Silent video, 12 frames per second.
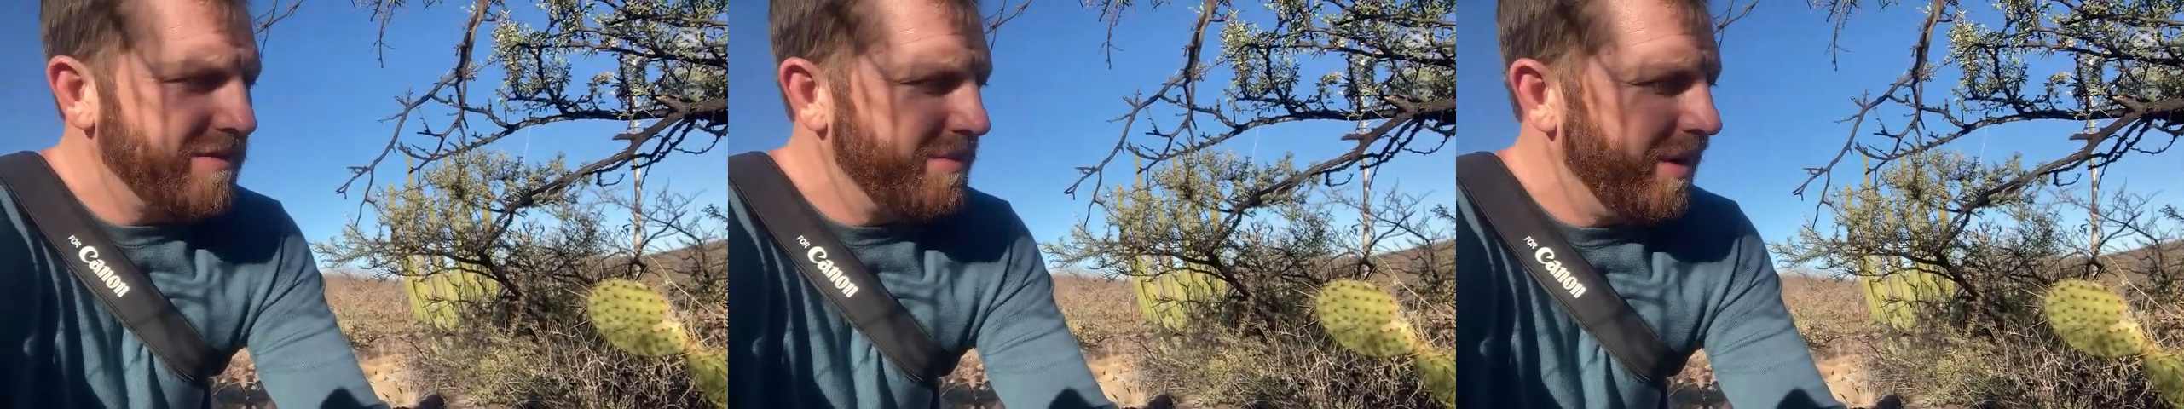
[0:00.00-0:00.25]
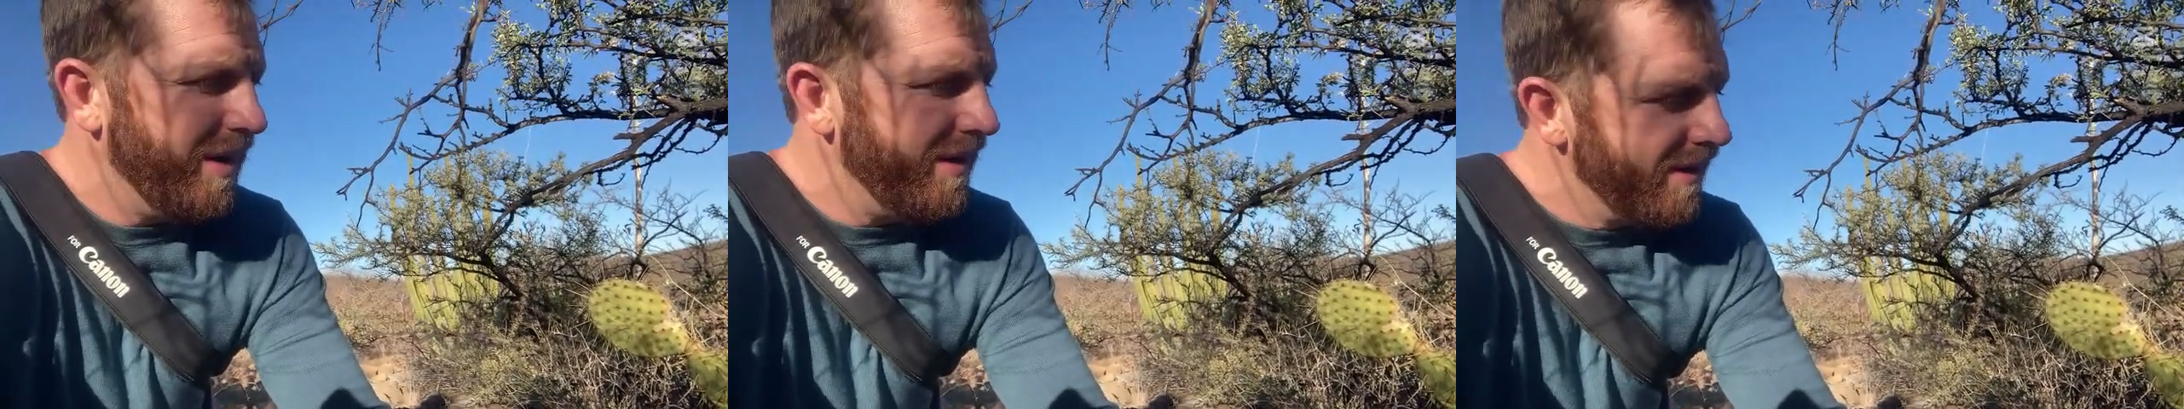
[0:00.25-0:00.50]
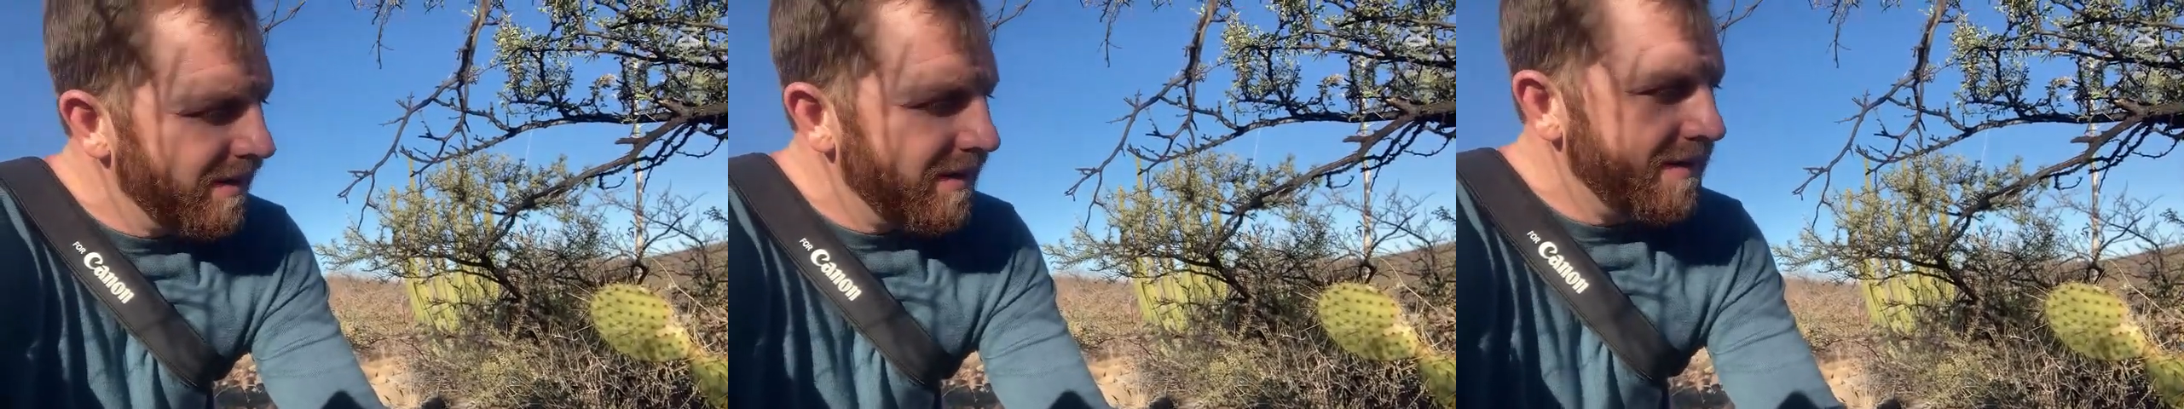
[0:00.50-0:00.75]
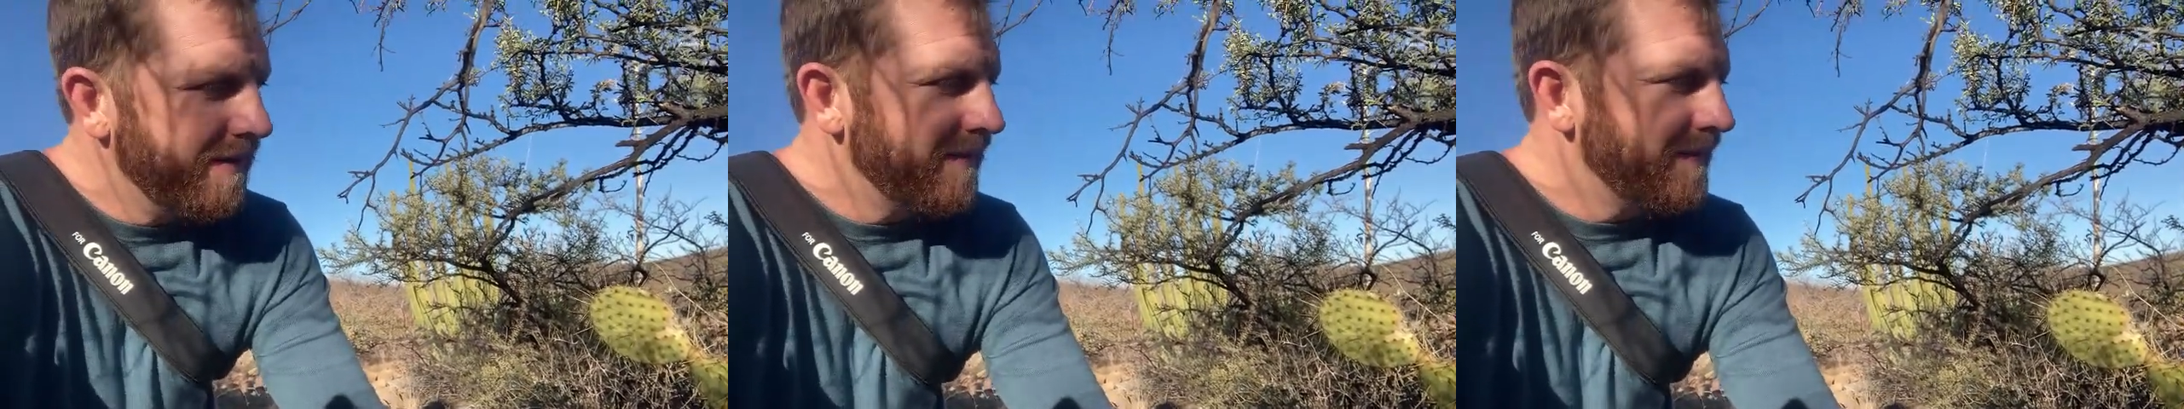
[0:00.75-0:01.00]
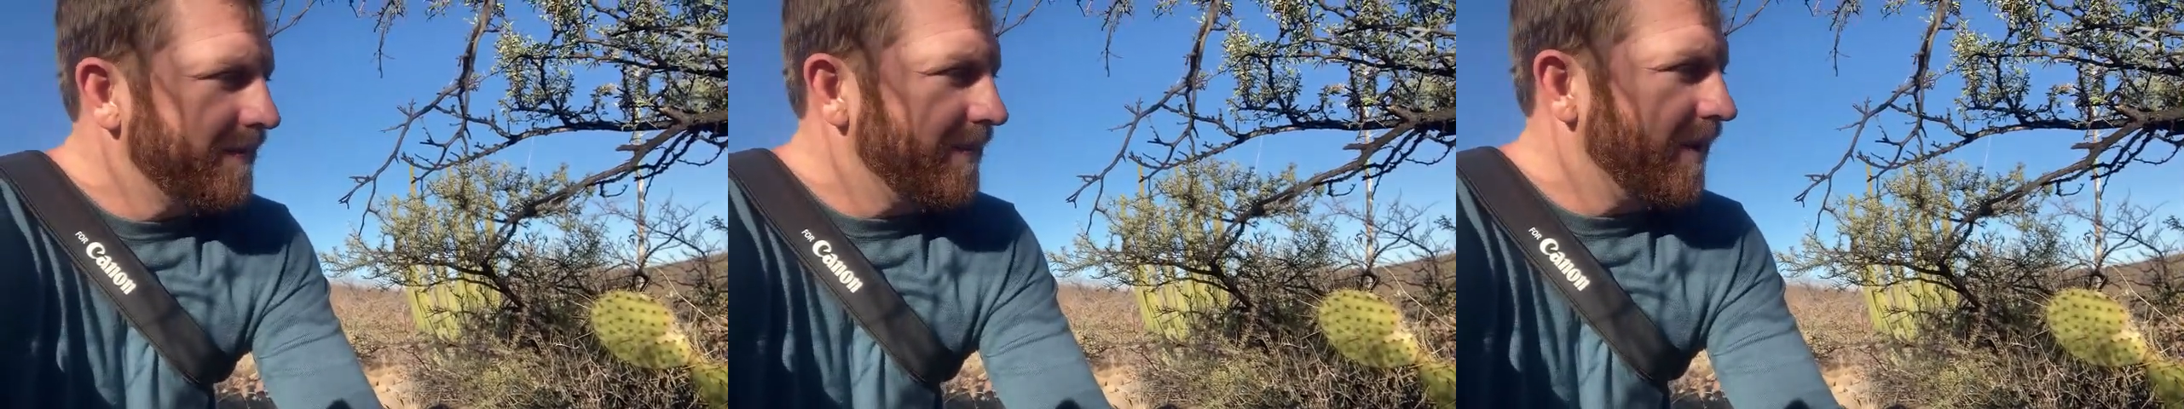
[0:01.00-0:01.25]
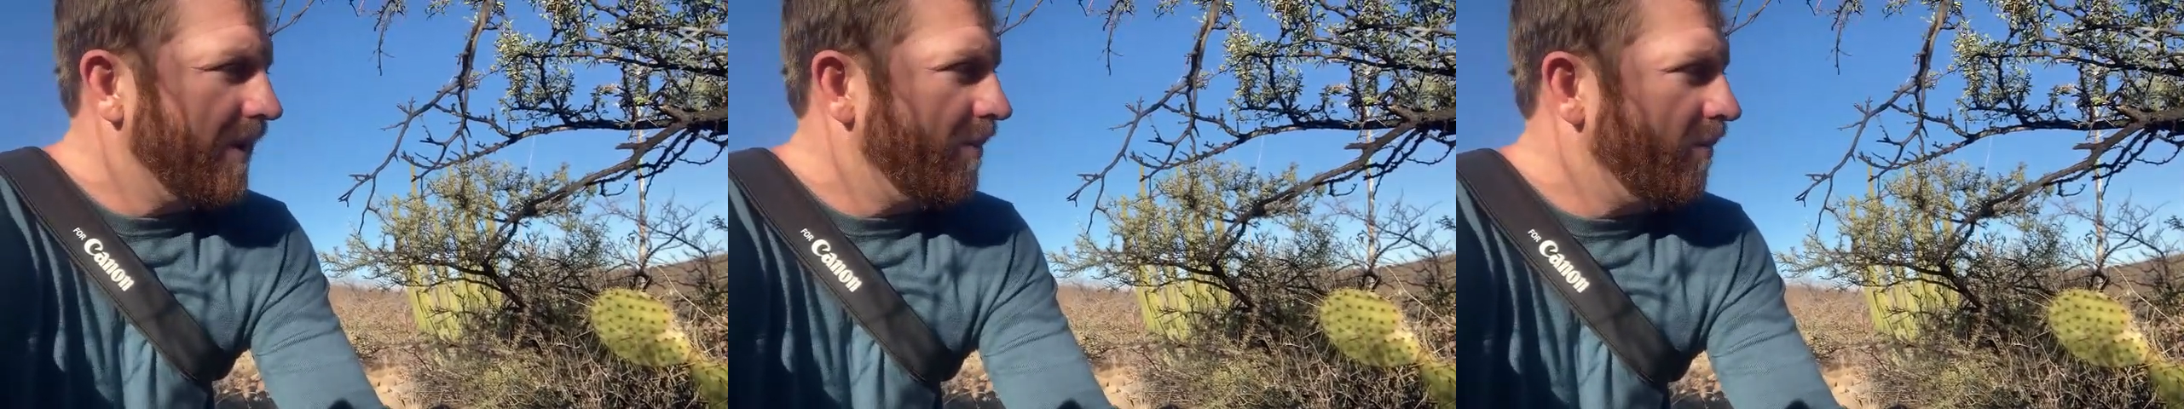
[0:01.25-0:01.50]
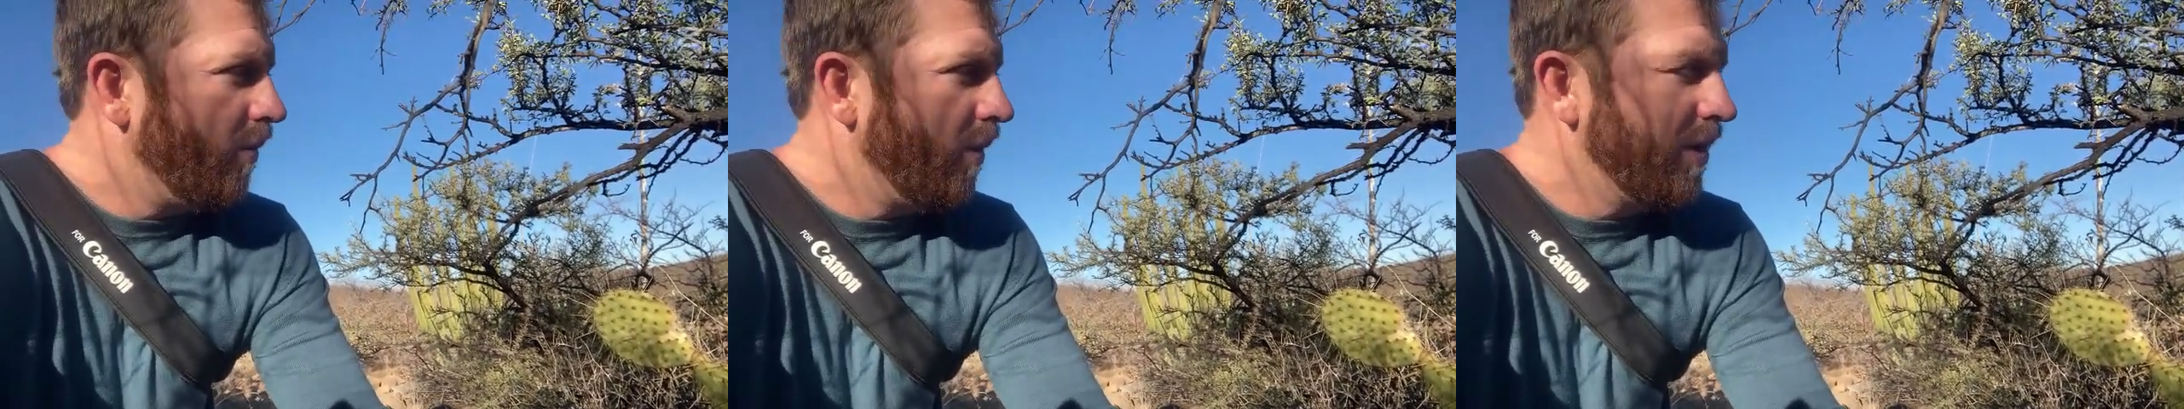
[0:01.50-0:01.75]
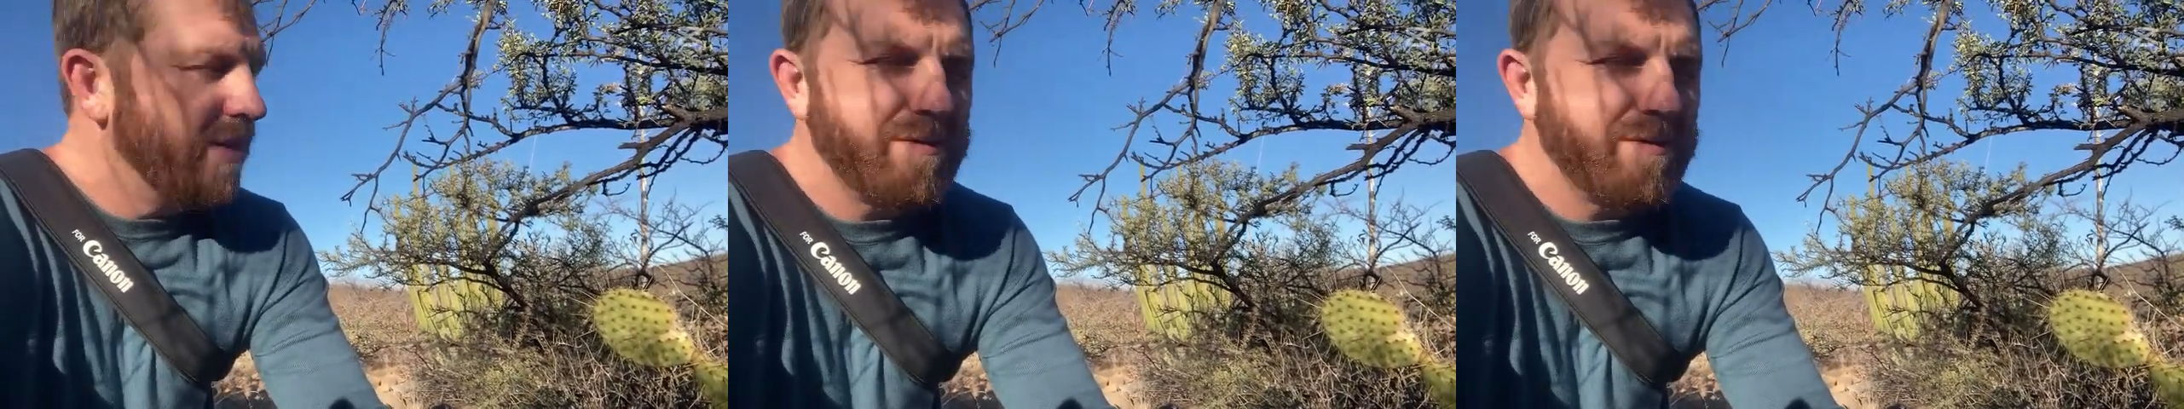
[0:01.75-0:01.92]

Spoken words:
but one of the